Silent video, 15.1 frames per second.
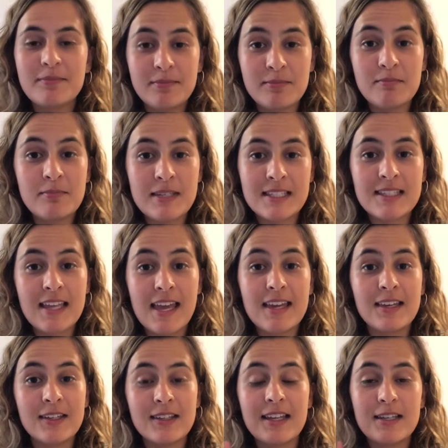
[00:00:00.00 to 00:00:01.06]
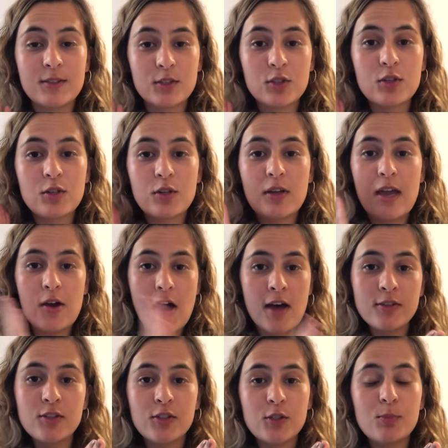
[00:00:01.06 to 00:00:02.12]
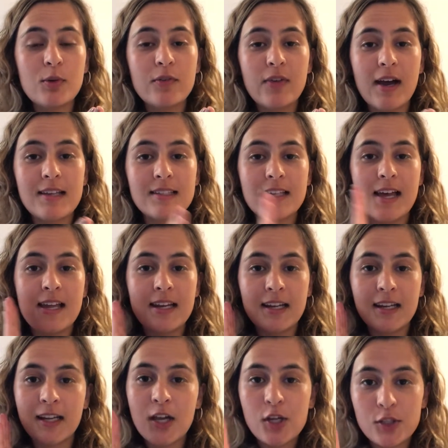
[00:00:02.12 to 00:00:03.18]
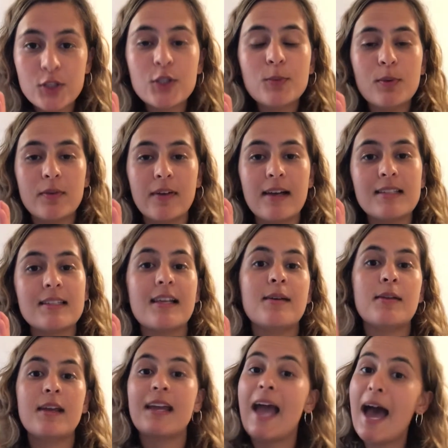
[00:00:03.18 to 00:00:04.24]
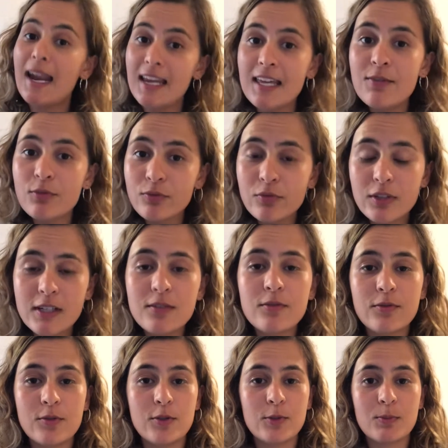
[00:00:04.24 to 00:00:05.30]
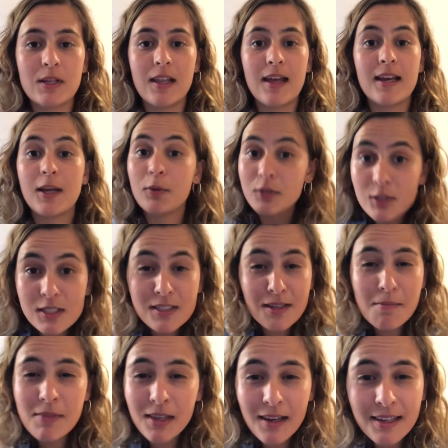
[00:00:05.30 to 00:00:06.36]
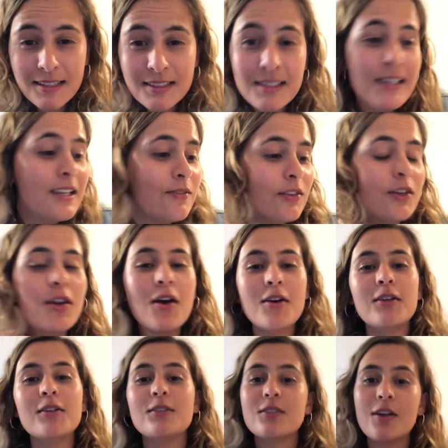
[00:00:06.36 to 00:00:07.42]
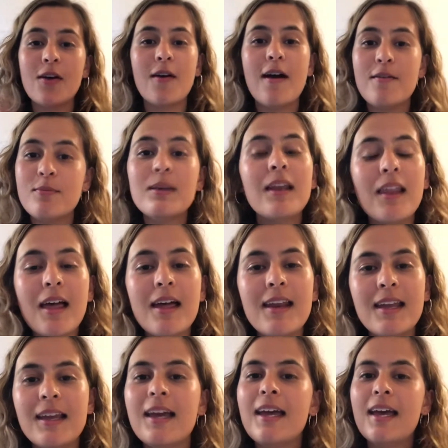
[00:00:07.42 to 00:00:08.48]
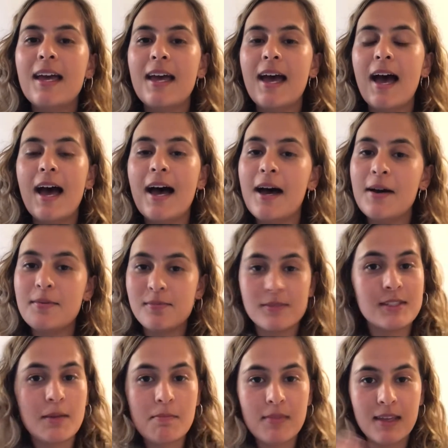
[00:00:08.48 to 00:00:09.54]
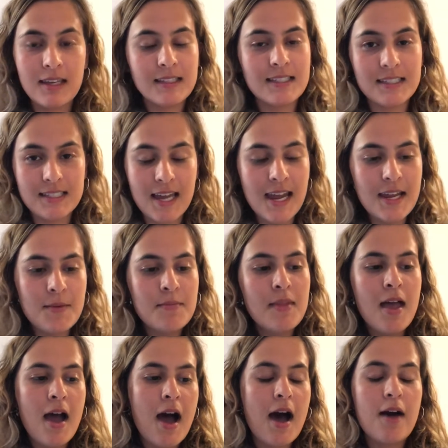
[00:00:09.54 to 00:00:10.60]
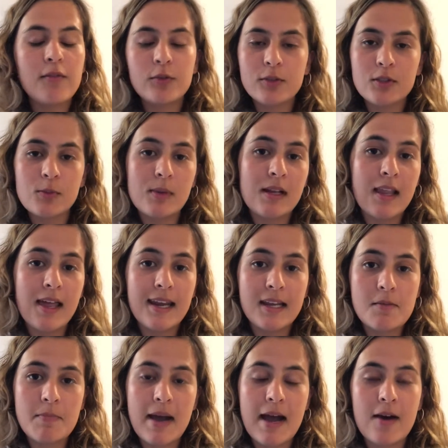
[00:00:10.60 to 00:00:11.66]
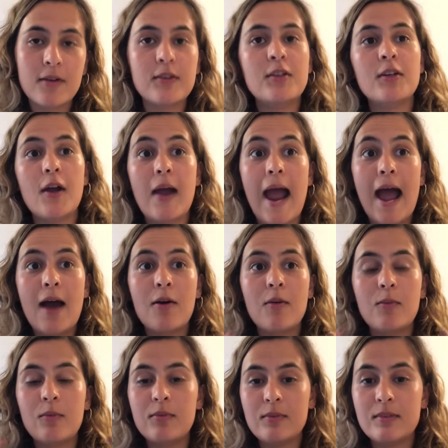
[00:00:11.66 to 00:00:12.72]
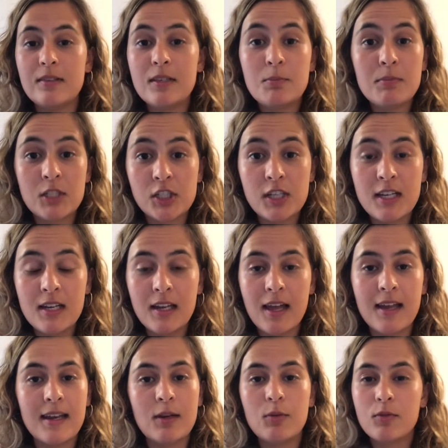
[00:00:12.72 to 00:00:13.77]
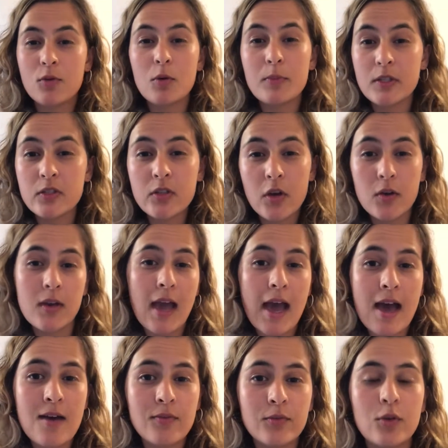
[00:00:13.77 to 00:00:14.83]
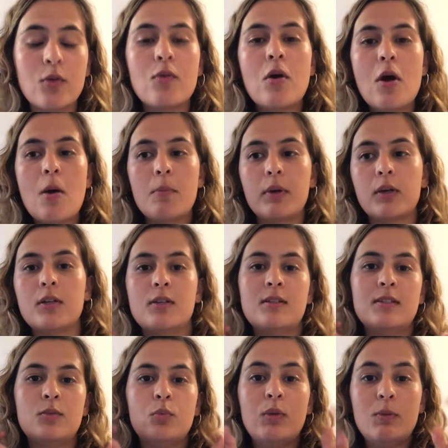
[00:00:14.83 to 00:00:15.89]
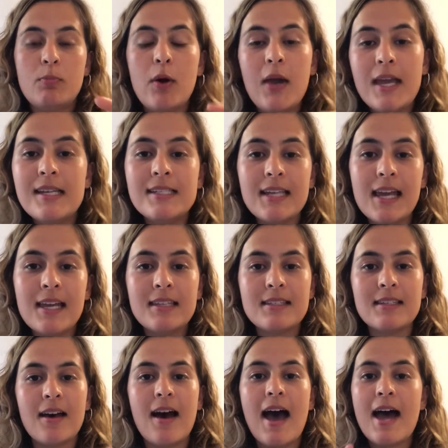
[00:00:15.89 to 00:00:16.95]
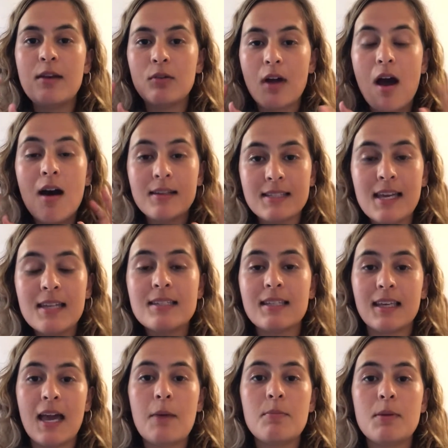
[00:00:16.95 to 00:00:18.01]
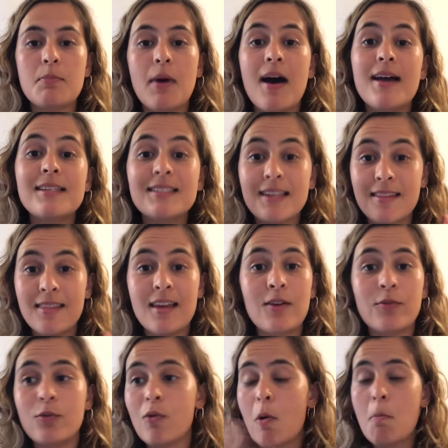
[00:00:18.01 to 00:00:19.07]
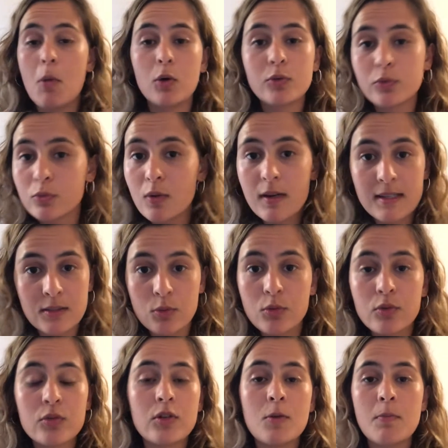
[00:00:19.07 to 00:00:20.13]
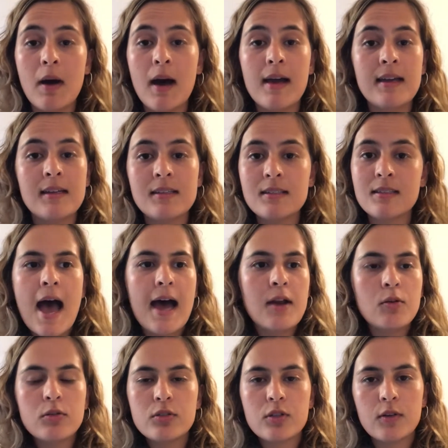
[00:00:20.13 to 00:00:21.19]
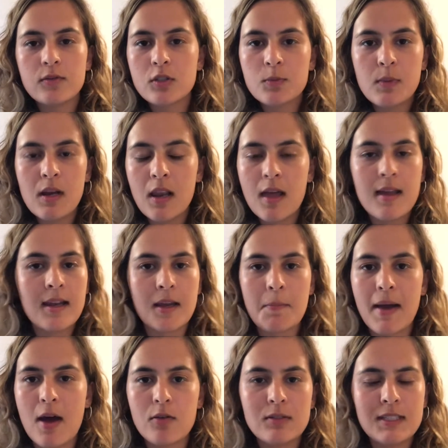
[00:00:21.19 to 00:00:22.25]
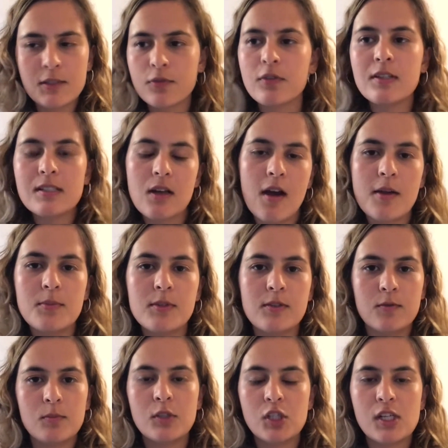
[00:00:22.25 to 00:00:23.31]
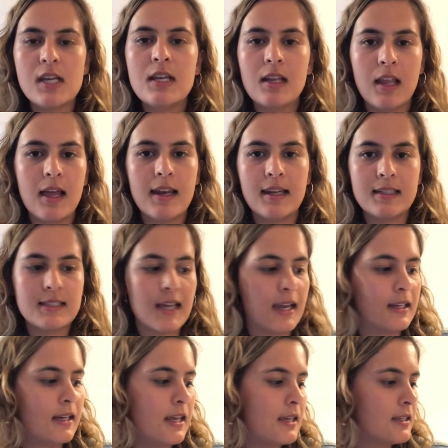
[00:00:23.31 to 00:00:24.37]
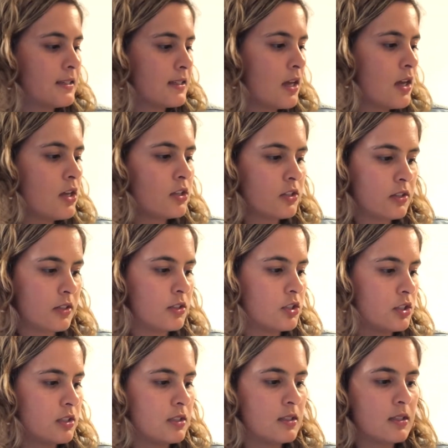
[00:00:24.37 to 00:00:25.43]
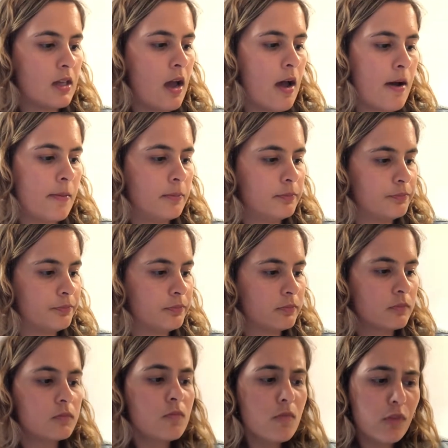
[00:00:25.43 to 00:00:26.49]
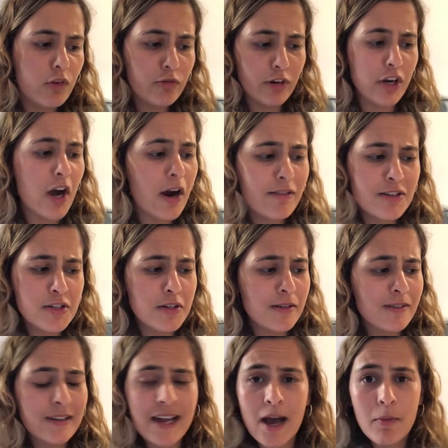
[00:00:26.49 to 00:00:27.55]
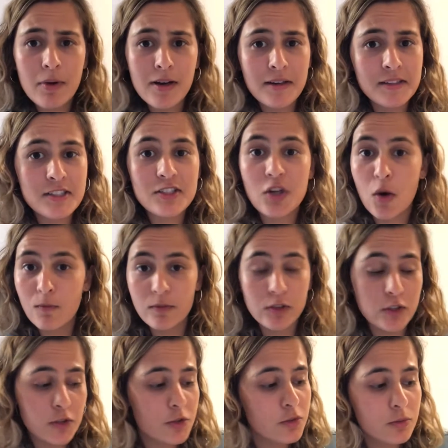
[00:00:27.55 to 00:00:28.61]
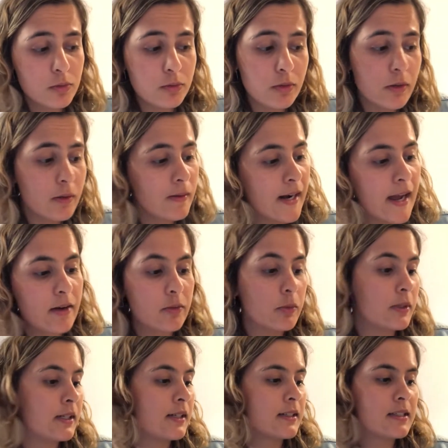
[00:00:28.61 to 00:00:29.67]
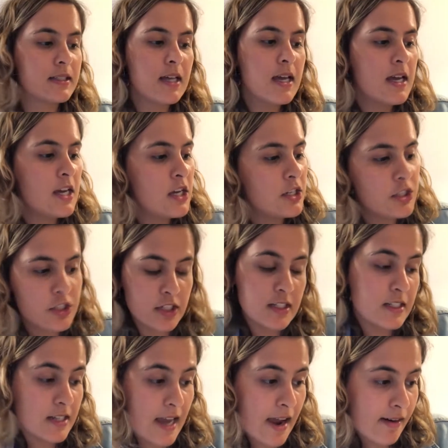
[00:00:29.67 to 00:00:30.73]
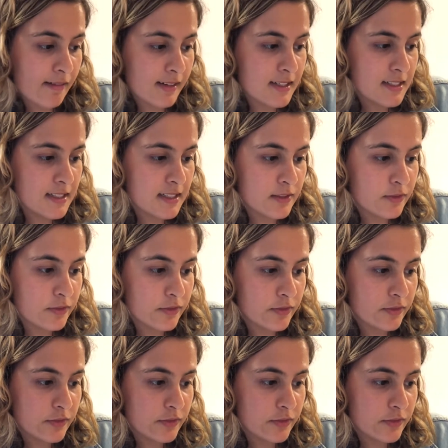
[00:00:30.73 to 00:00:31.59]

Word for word: mistaken. There's unsupervised learning, supervised learning, and even reinforcement learning, which is something I didn't even know. So I've been learning um, something today. I've also been learning about, you know, how in machine learning we've got to be so careful because we put in data and our data can be biased and therefore our model is also biased. And also, I've just been learning about different types of machine learning techniques such as um, recurrent neural networks, convolutional neural networks, generative